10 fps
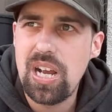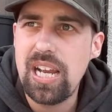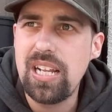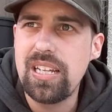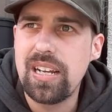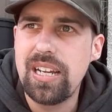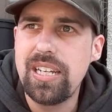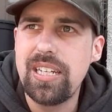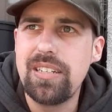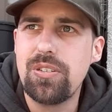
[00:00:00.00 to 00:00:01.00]
I
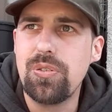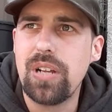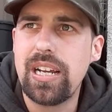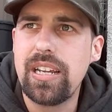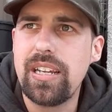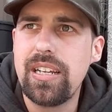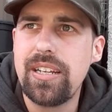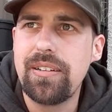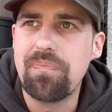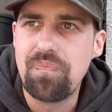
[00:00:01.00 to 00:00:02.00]
I do
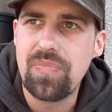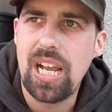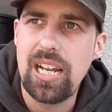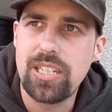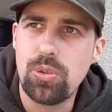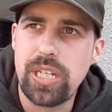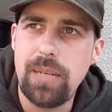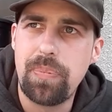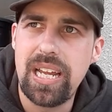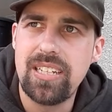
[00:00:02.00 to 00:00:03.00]
I I like to
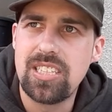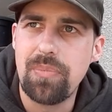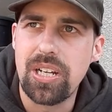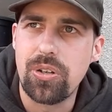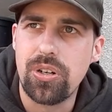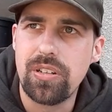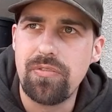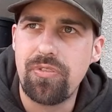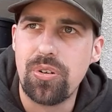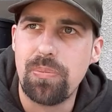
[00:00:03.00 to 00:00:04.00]
keep ants in my
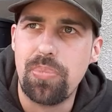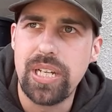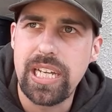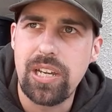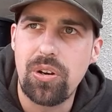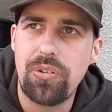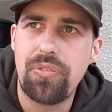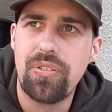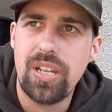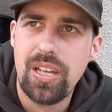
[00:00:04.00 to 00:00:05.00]
garden for breaking
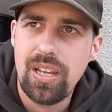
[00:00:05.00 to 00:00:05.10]
off